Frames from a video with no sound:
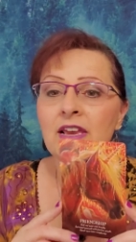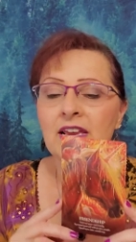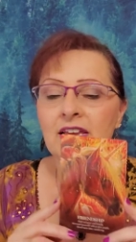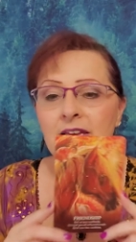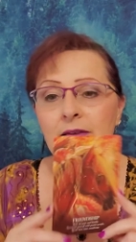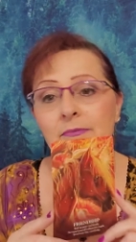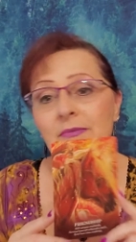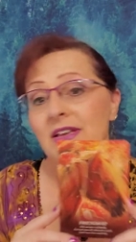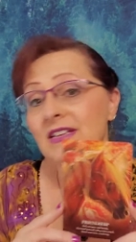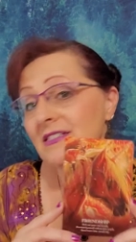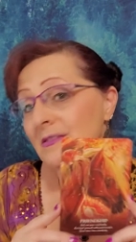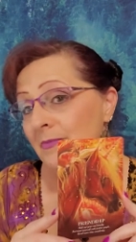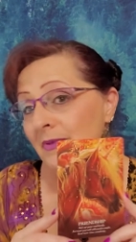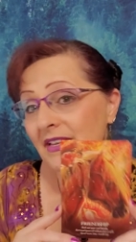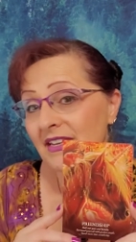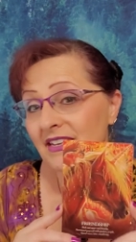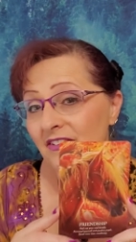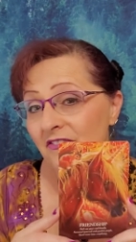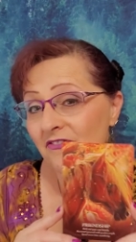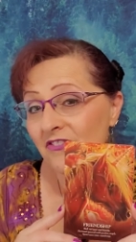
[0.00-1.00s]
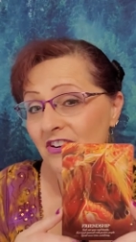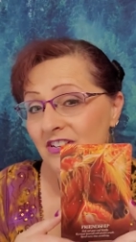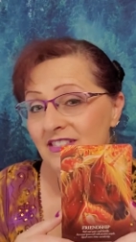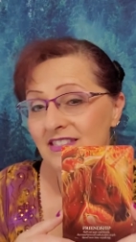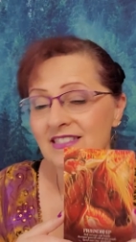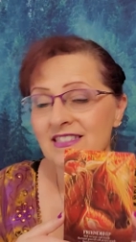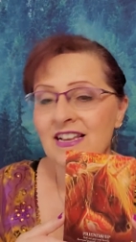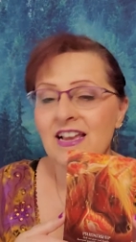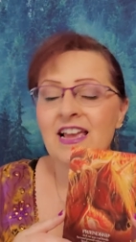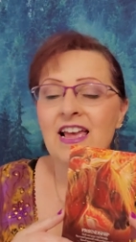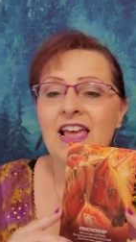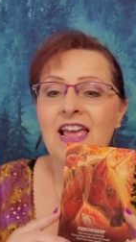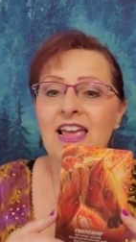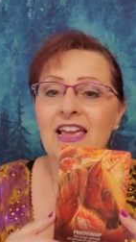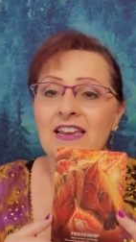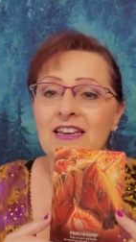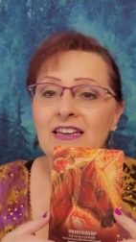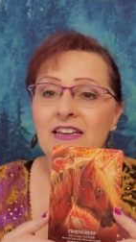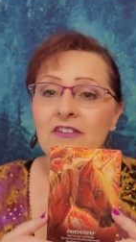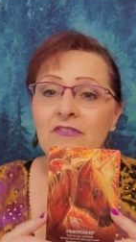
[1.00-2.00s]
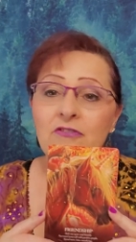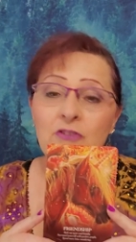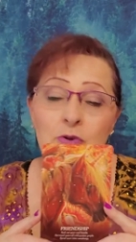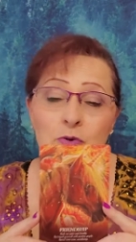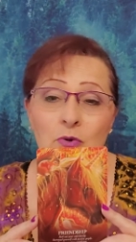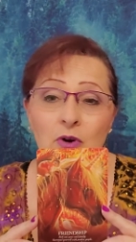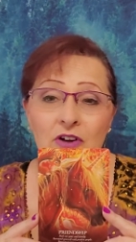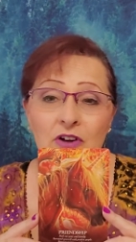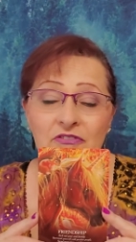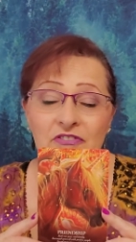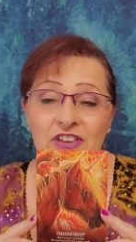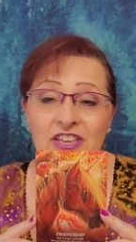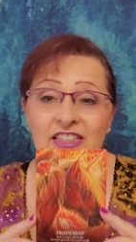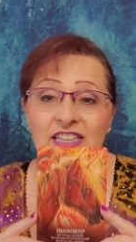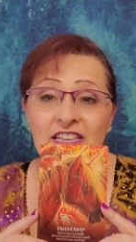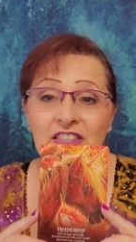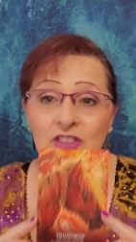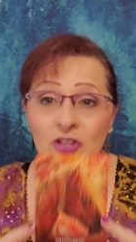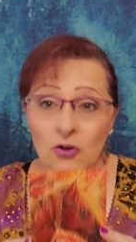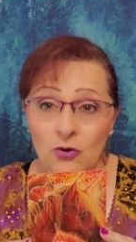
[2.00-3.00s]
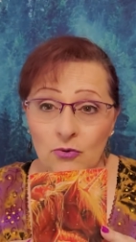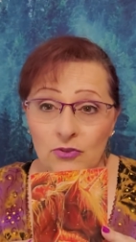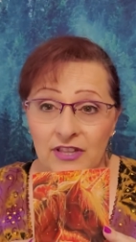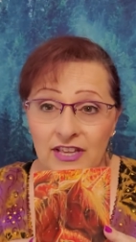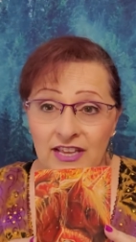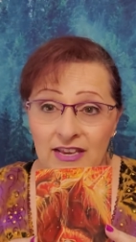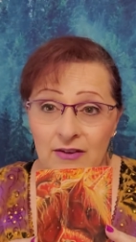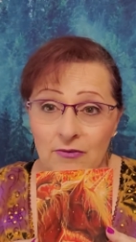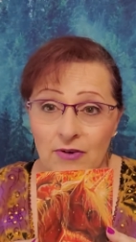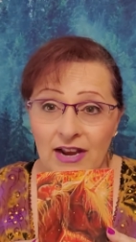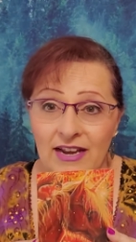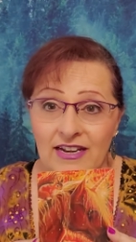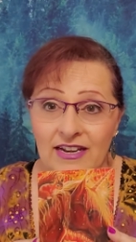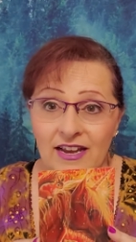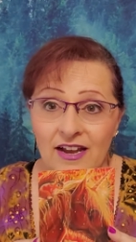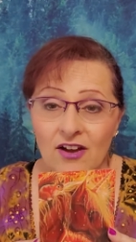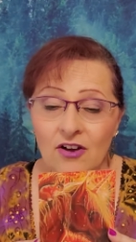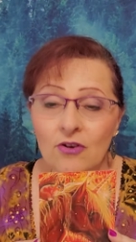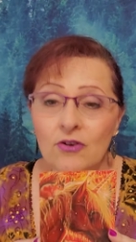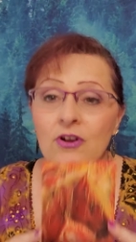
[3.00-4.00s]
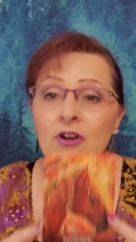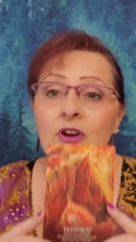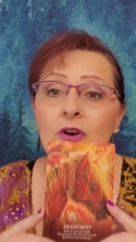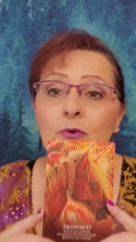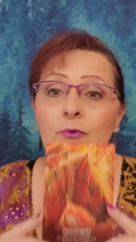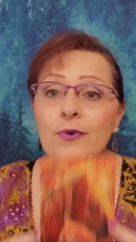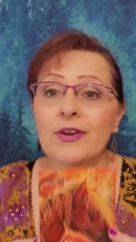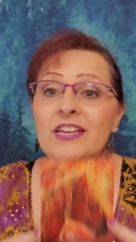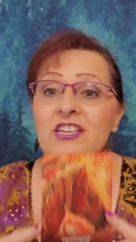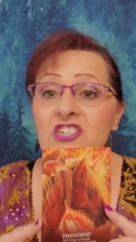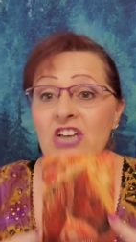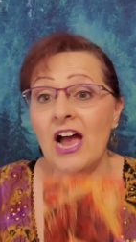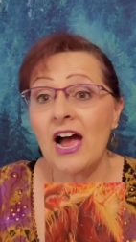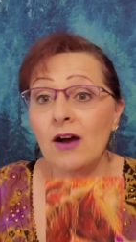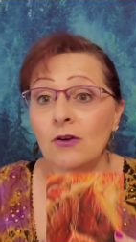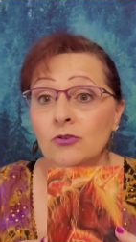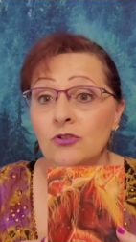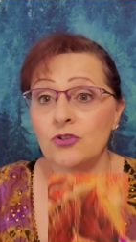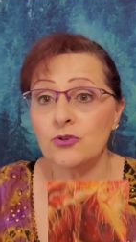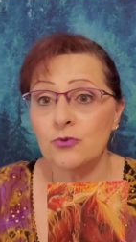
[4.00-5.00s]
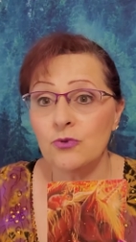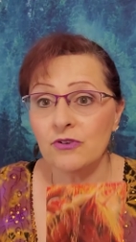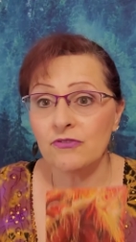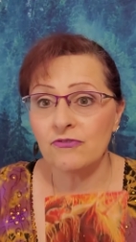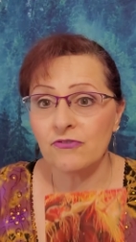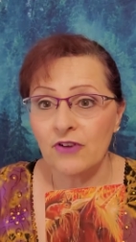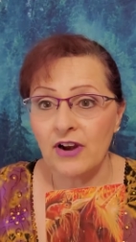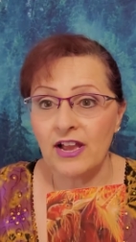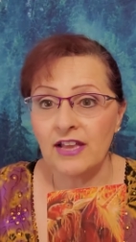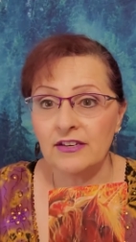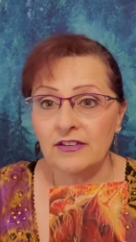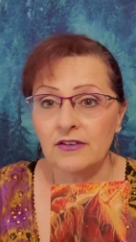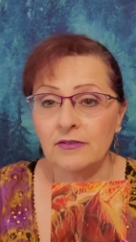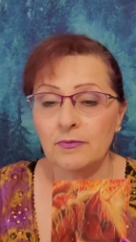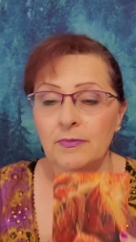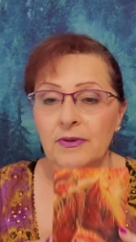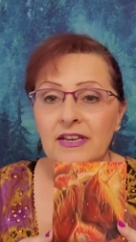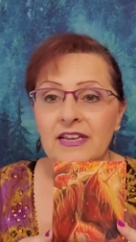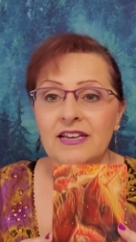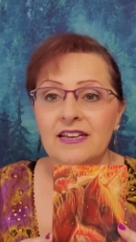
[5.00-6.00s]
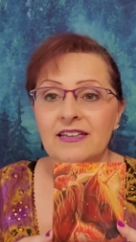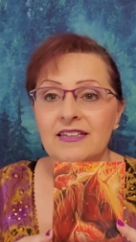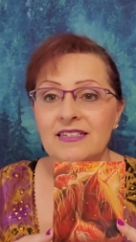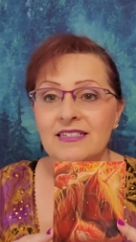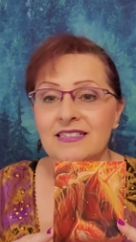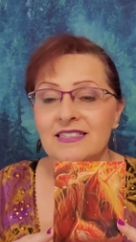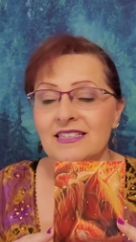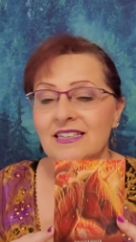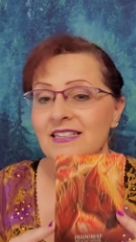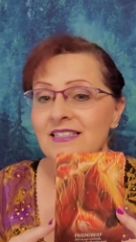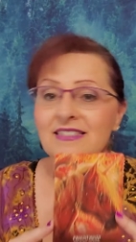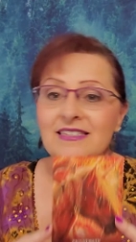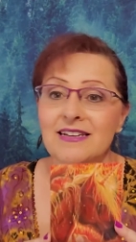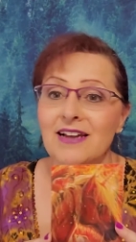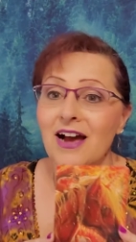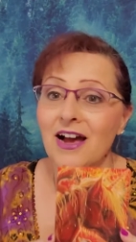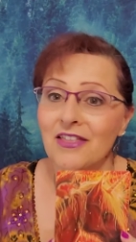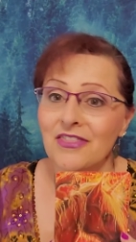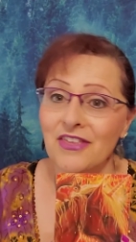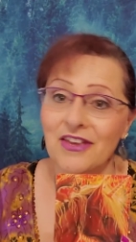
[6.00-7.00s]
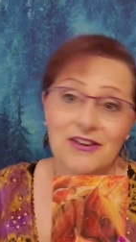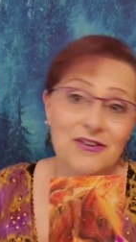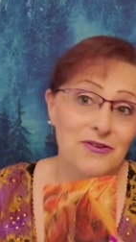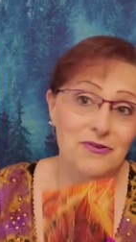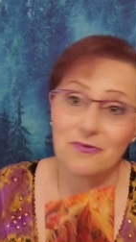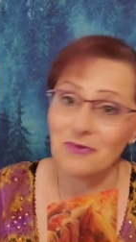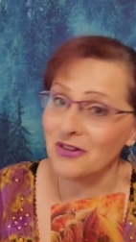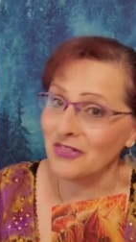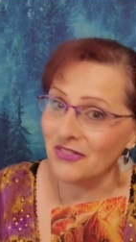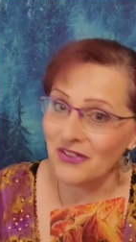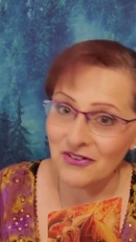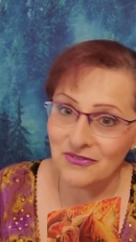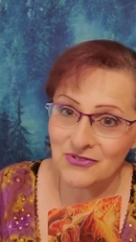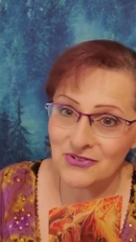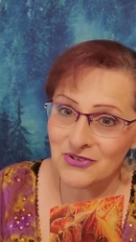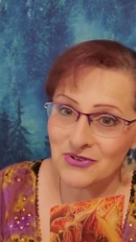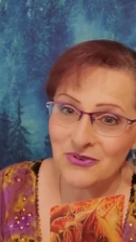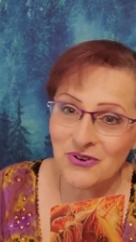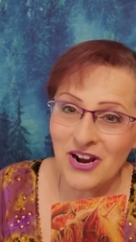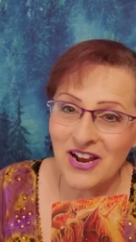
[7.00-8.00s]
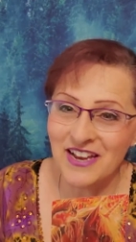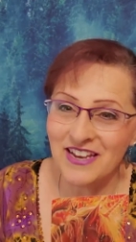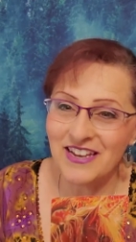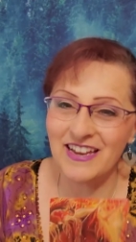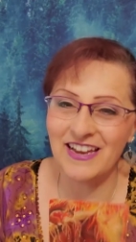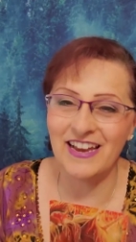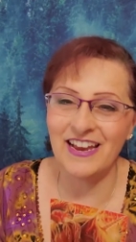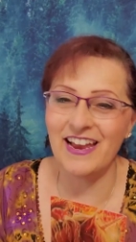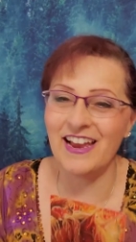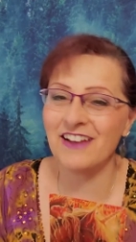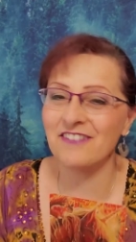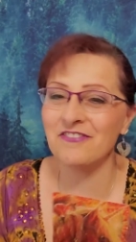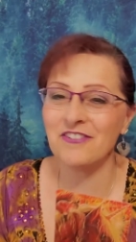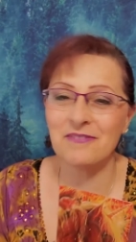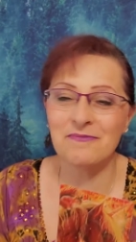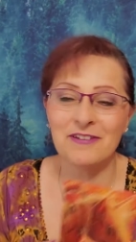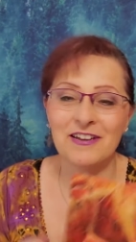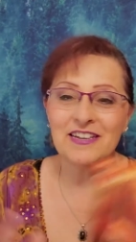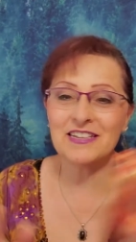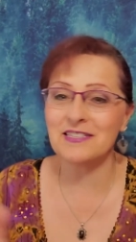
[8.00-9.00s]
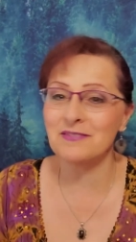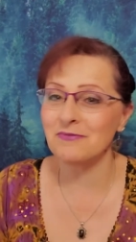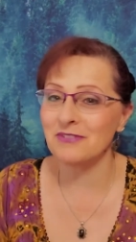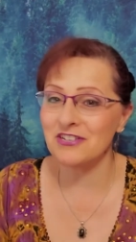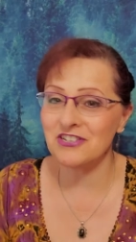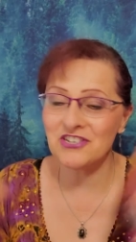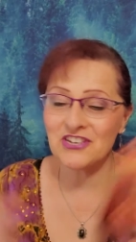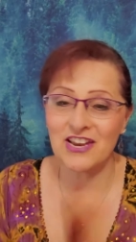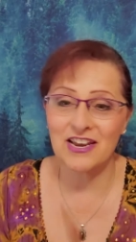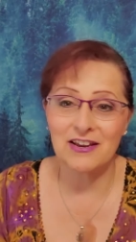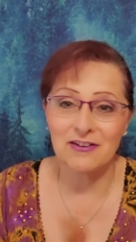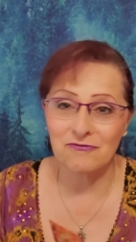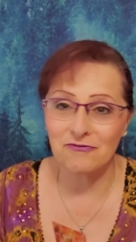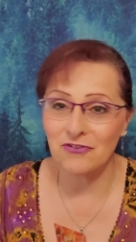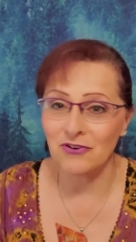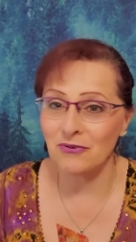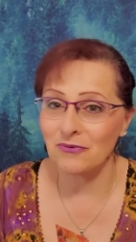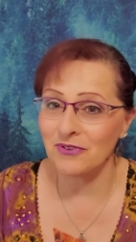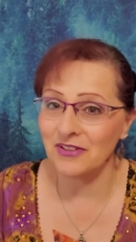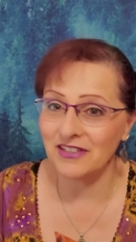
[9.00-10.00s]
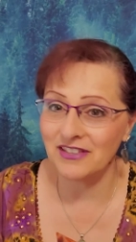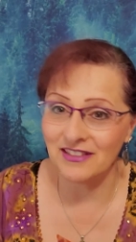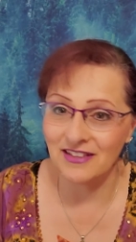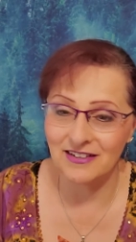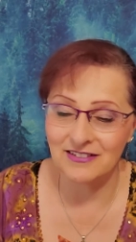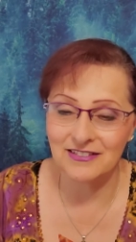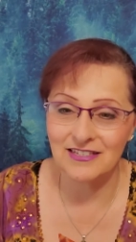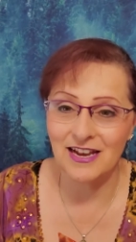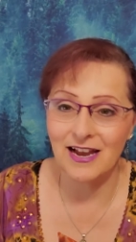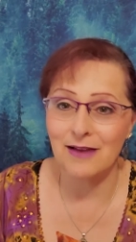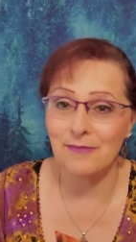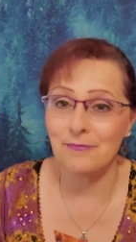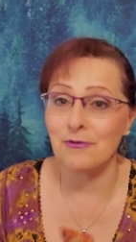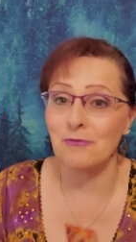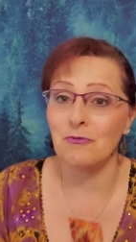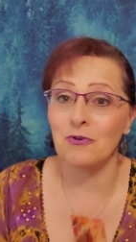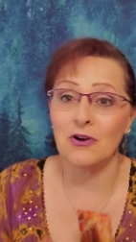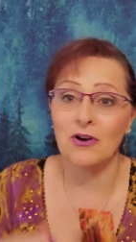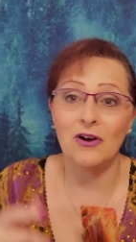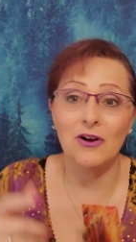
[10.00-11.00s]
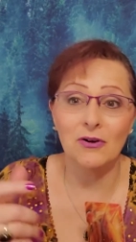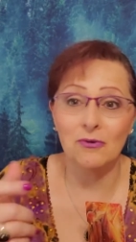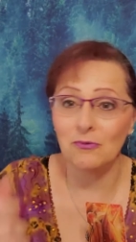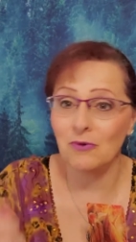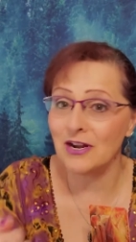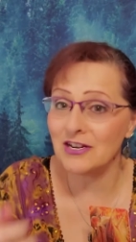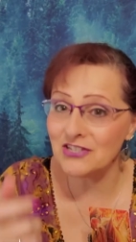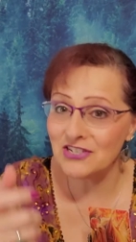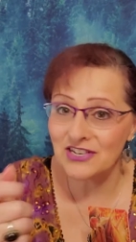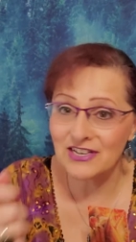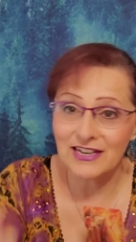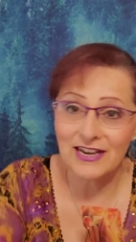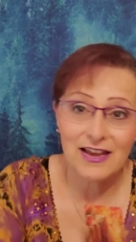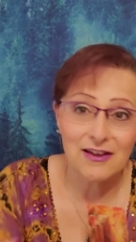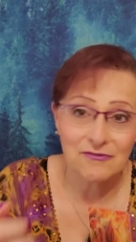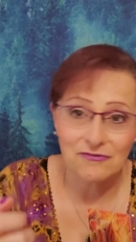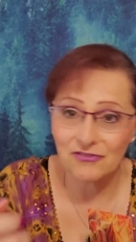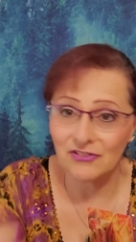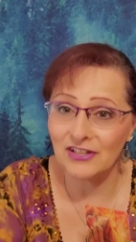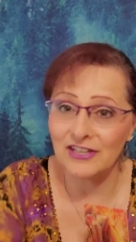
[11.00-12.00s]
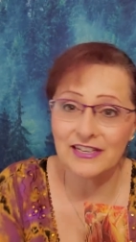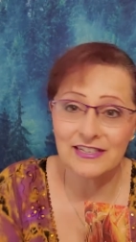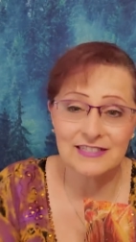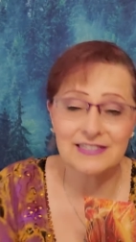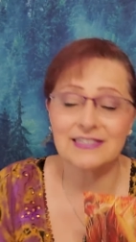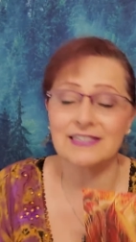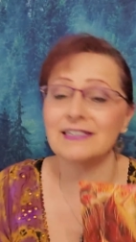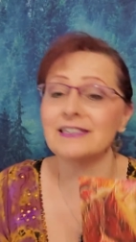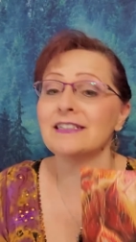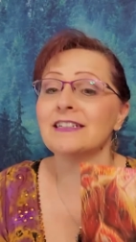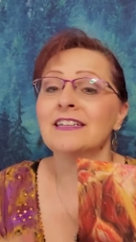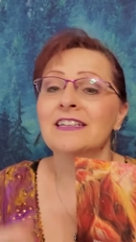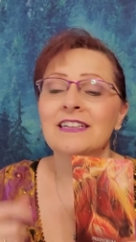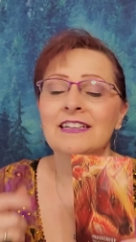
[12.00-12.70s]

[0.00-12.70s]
It makes a big difference. And if you are feeling lonely right now, reach out to a friend, because it's not that no one loves you. Everybody's been shut in for a really long time and we're all watching Netflix, and